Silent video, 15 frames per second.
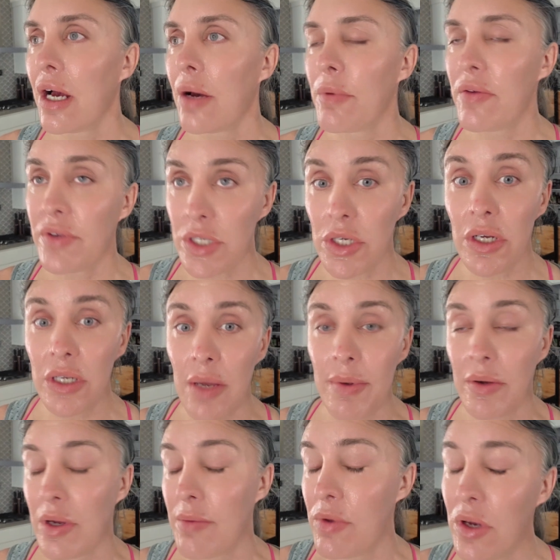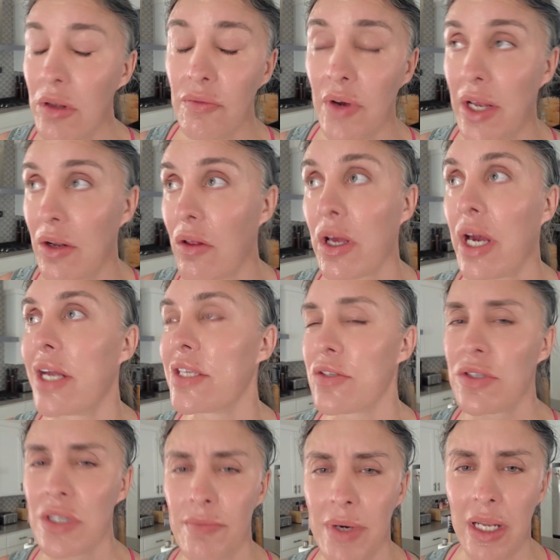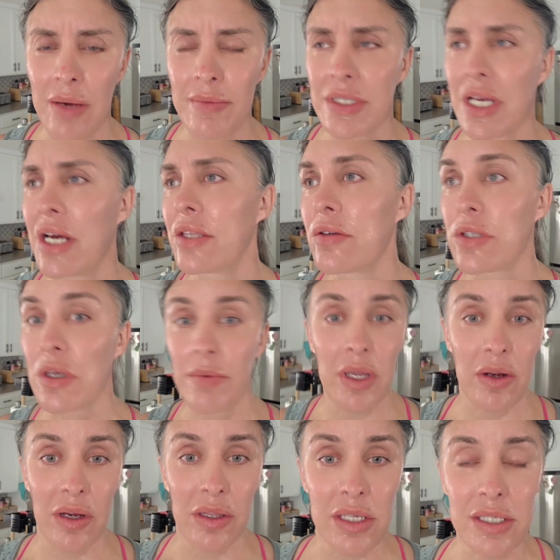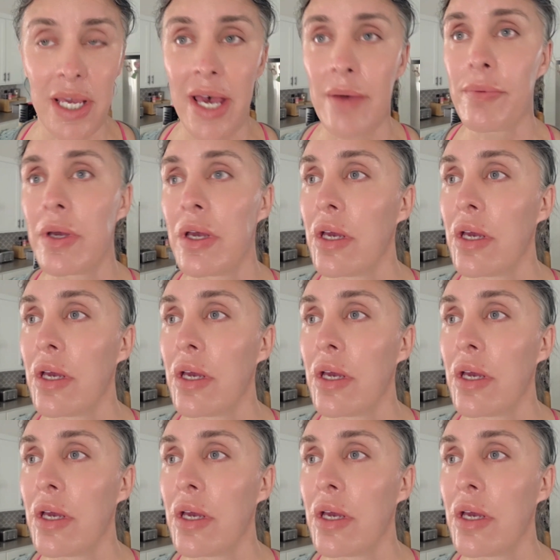If it's a good numbing cream, you can find all kinds. There's some on Amazon, there's some here on this app.